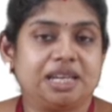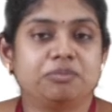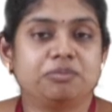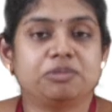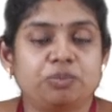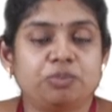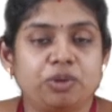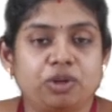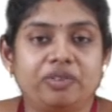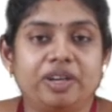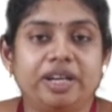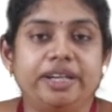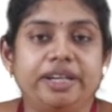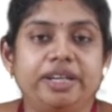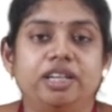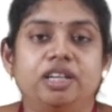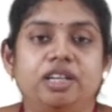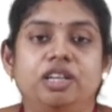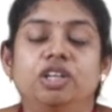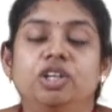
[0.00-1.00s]

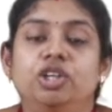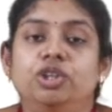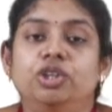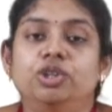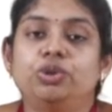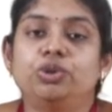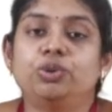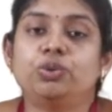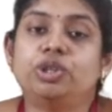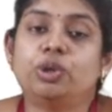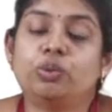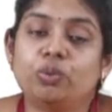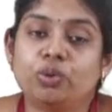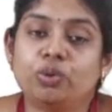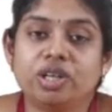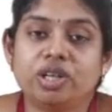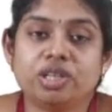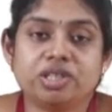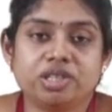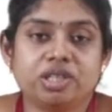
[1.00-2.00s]
provided, through the
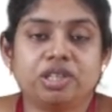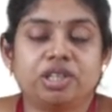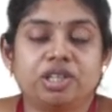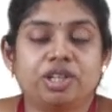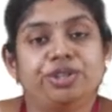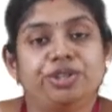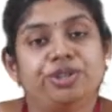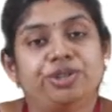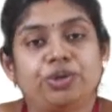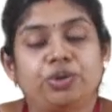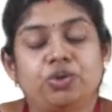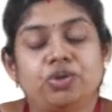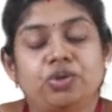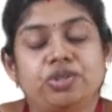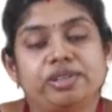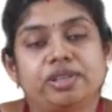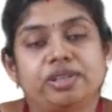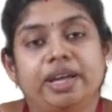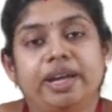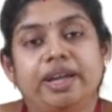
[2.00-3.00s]
version controls,
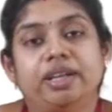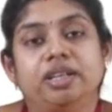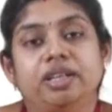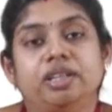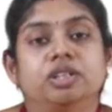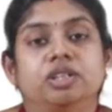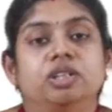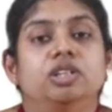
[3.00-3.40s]
and